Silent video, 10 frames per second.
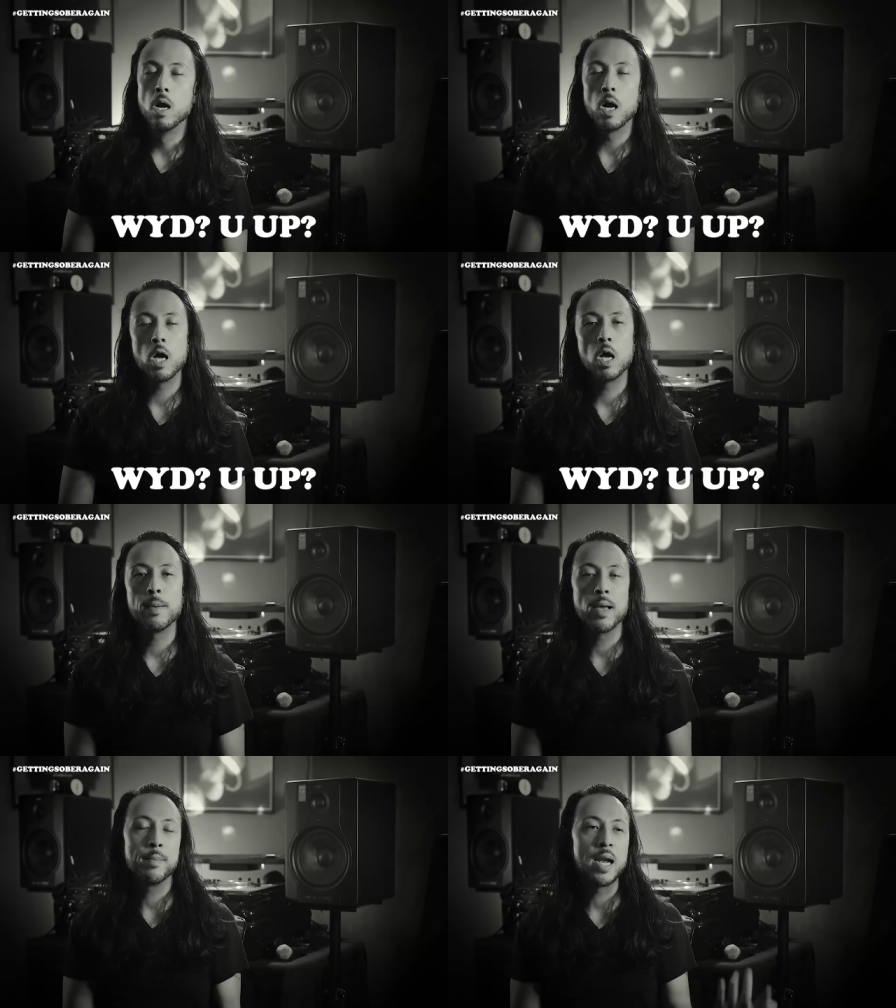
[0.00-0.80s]

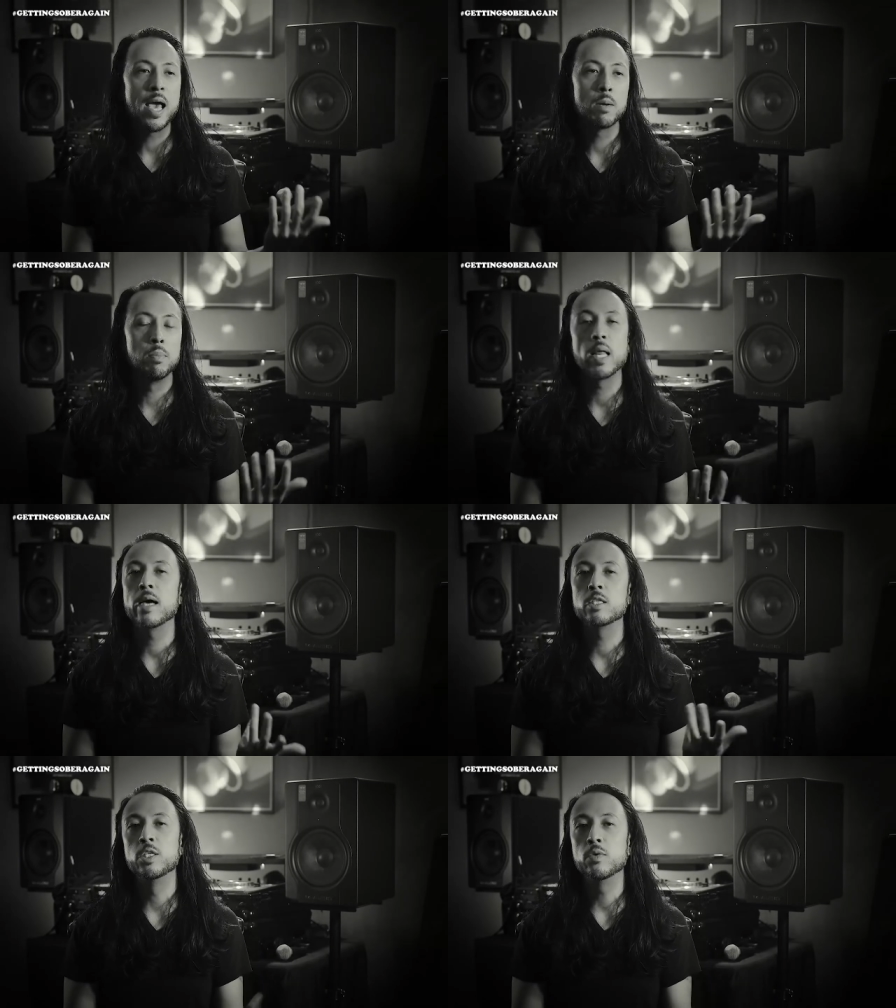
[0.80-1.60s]
Um, I mean, I had a
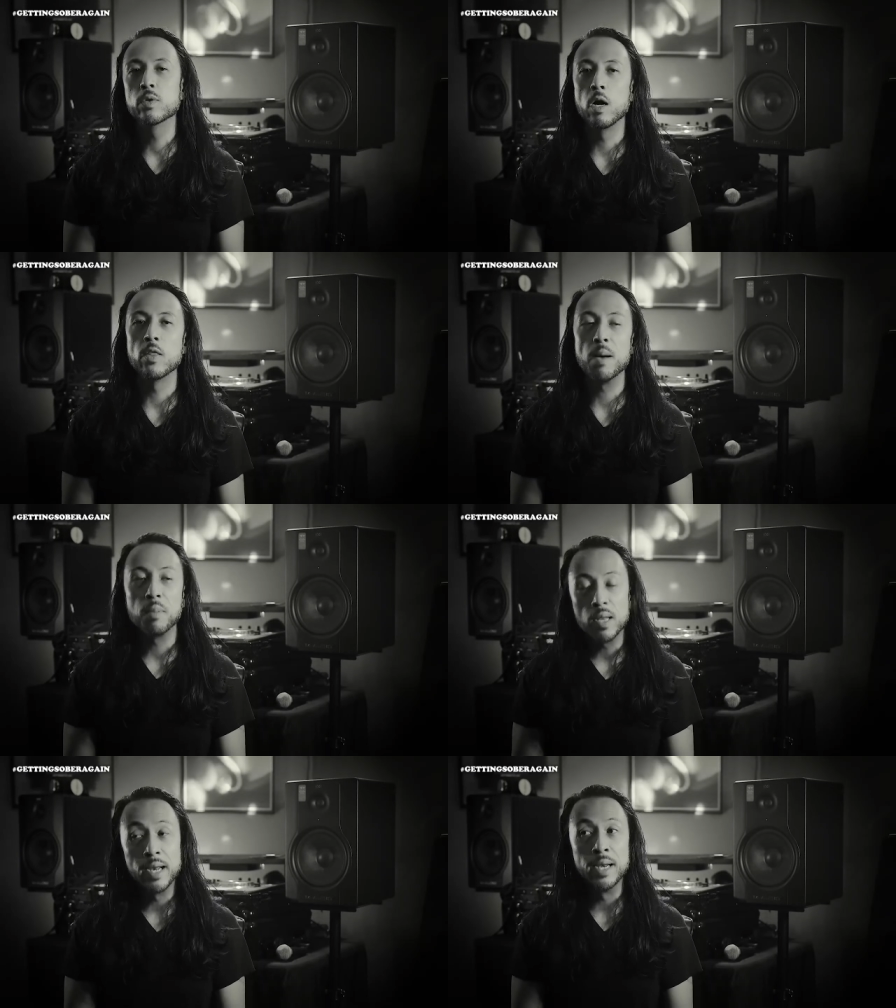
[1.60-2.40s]
blast doing all that,
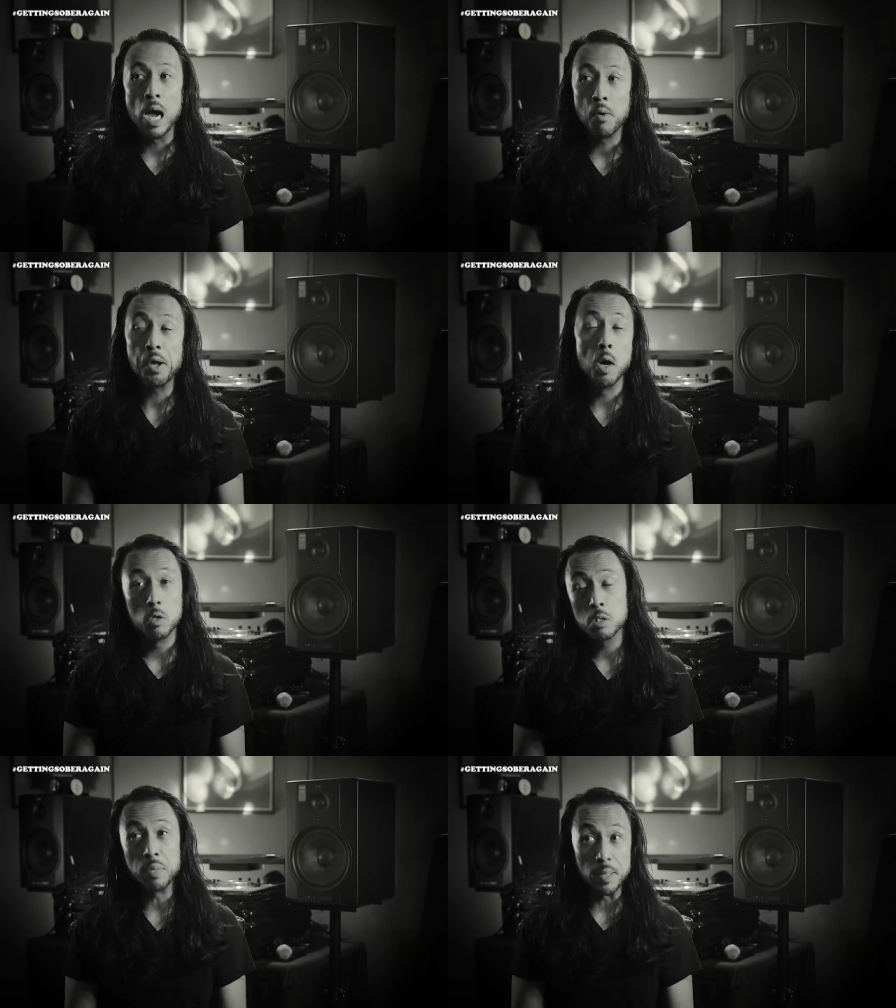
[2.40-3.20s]
but like now I
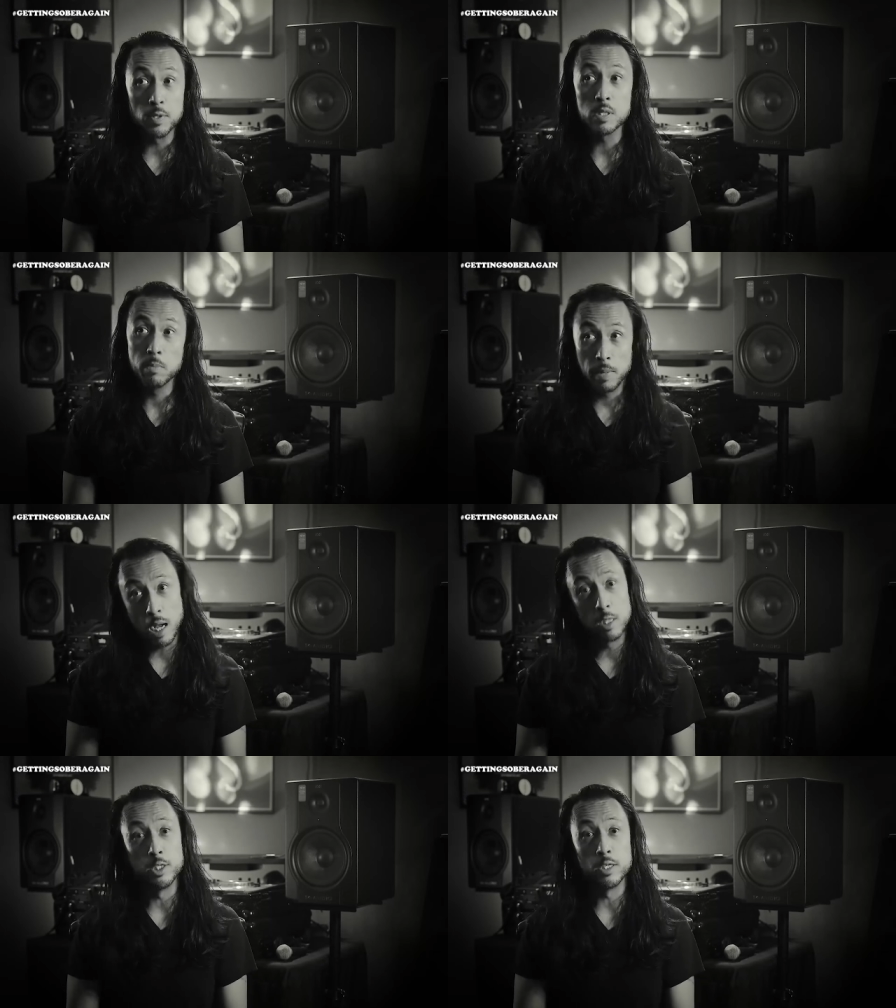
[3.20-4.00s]
owe some people some
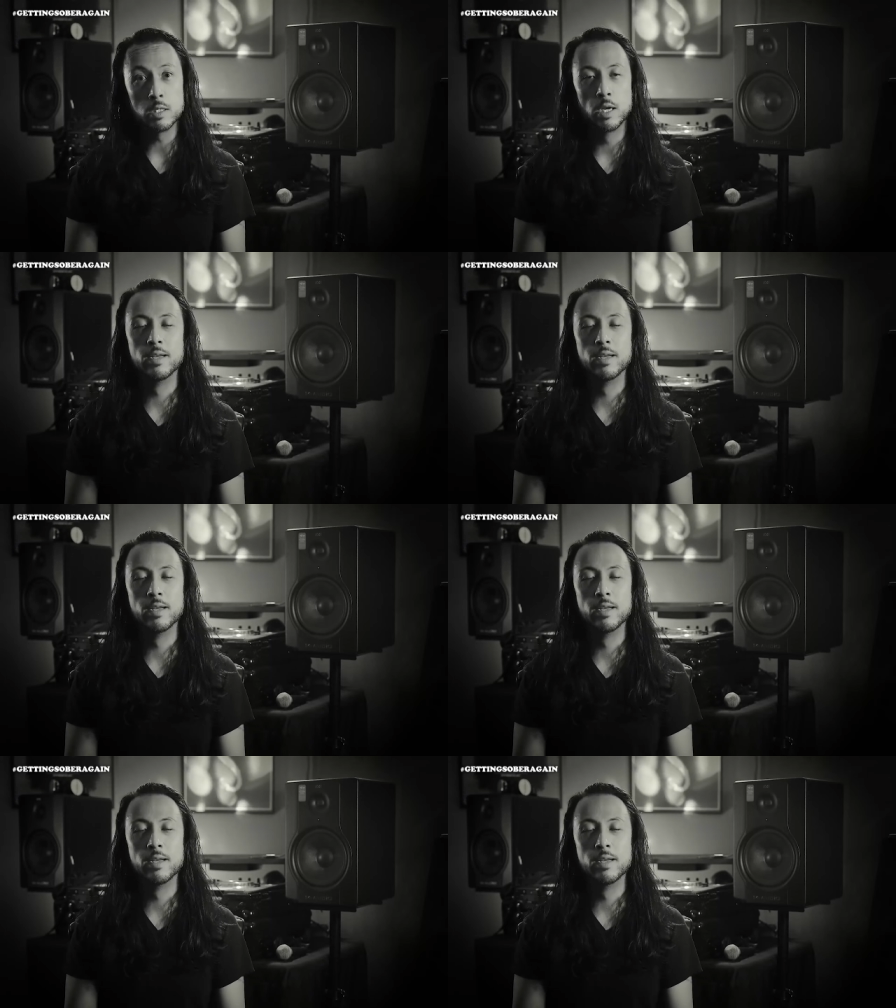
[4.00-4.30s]
apologies